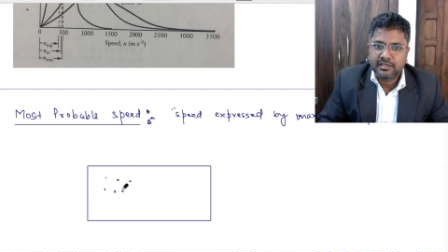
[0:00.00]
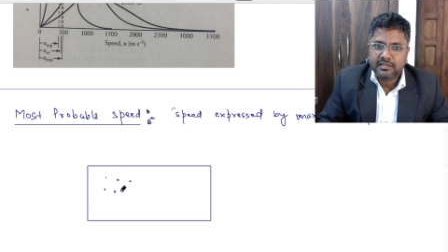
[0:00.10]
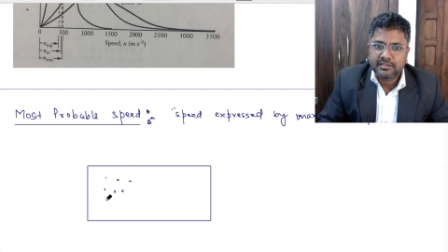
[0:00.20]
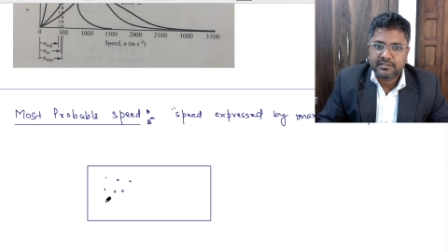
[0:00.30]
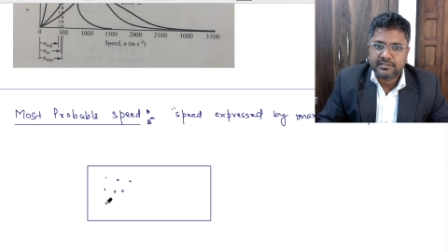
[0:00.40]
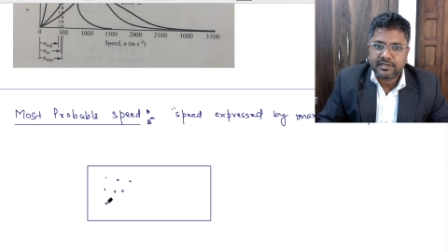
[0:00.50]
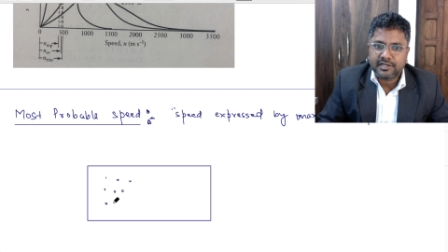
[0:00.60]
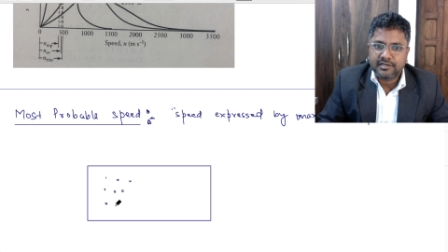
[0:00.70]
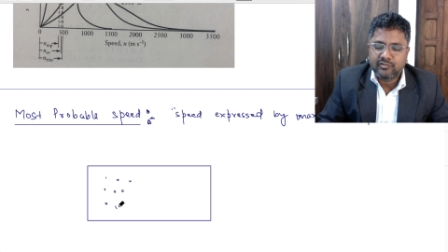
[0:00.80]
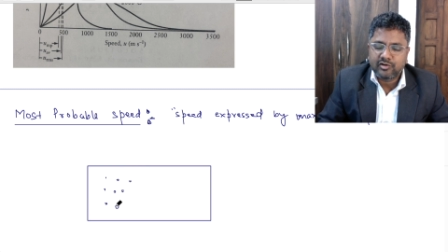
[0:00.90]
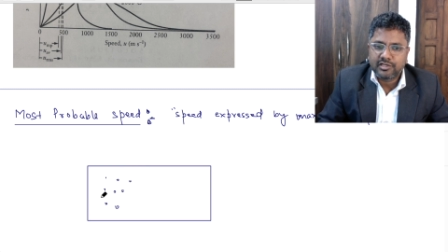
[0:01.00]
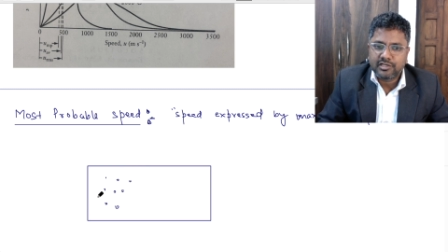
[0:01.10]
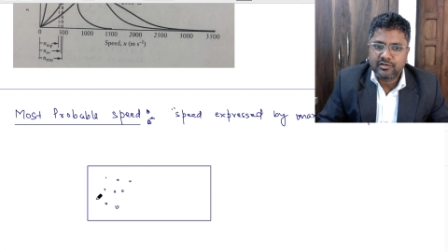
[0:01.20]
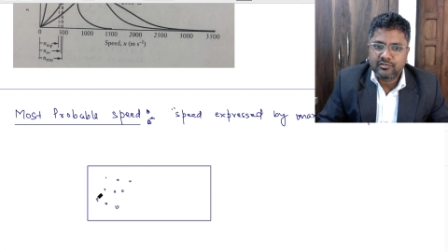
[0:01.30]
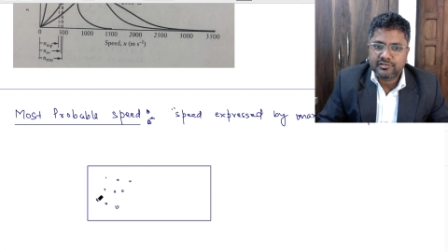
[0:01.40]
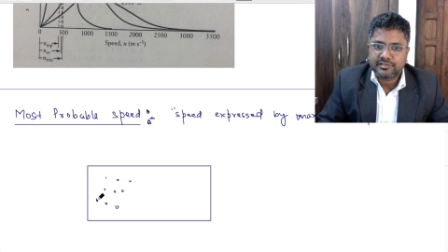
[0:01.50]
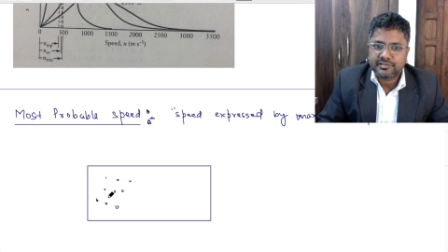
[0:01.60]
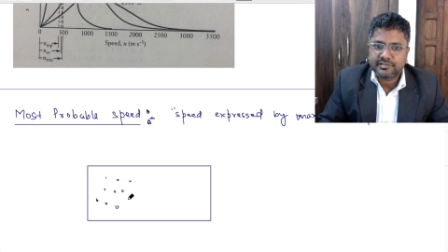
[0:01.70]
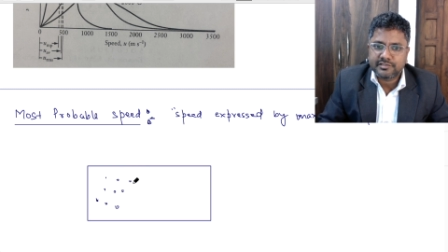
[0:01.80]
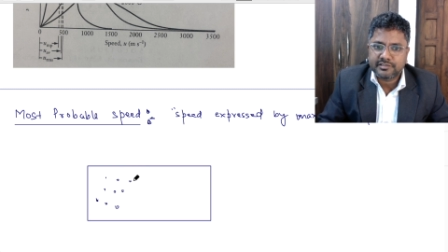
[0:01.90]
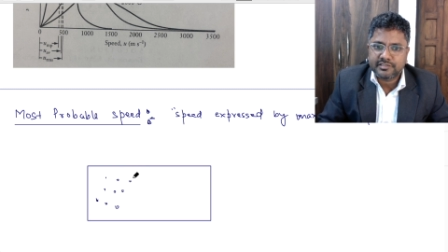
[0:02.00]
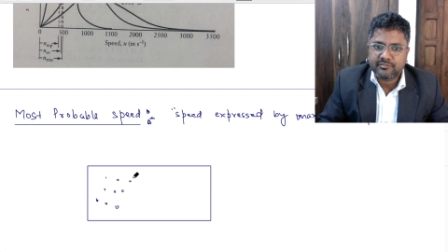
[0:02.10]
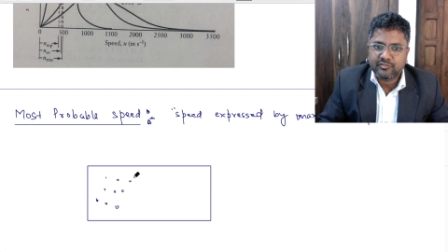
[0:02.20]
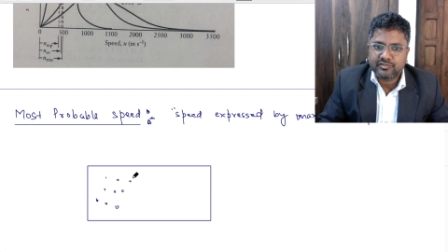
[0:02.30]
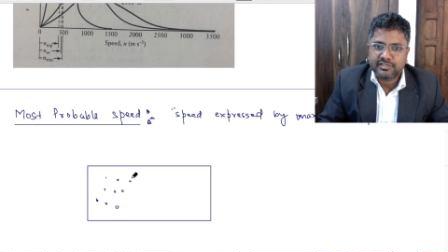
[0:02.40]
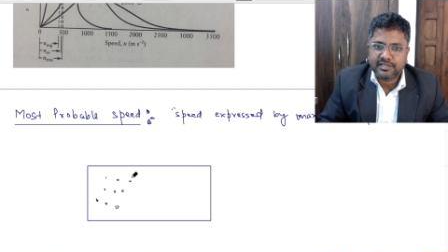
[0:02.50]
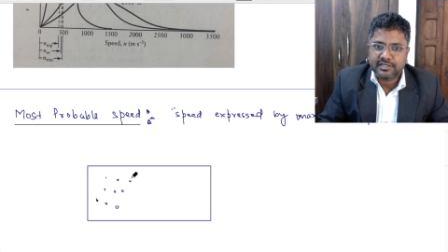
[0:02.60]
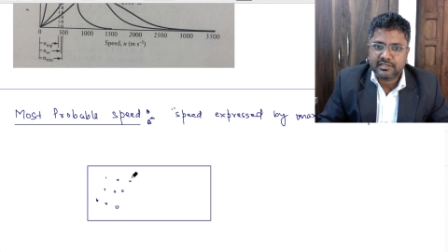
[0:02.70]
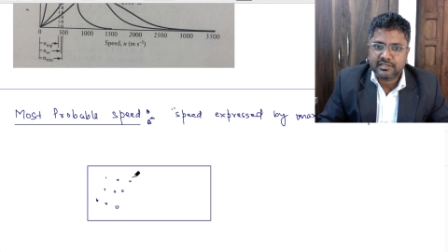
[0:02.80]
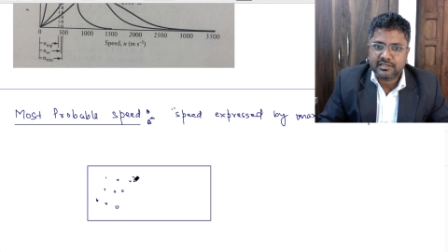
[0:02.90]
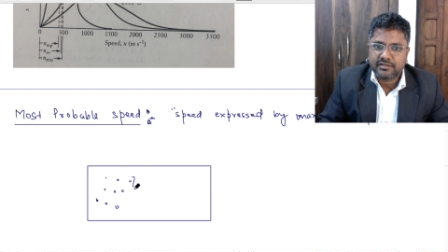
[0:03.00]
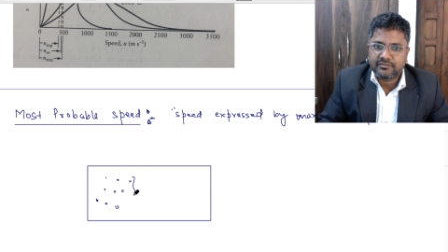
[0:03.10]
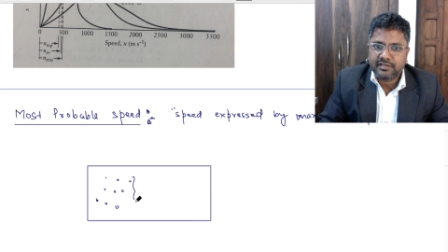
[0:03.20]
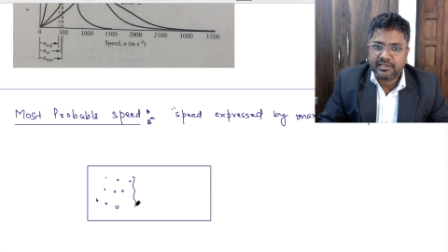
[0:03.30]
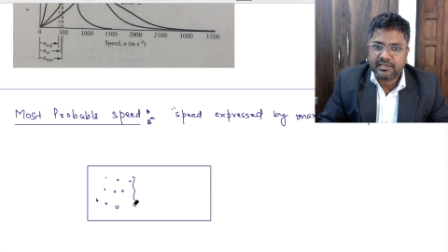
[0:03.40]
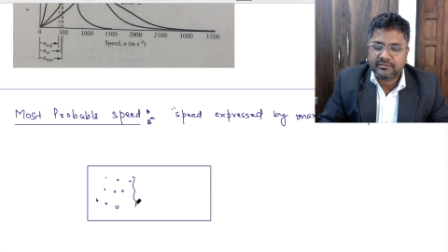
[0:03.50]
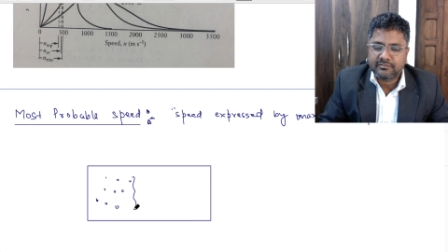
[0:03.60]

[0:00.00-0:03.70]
certain molecules, suppose that we have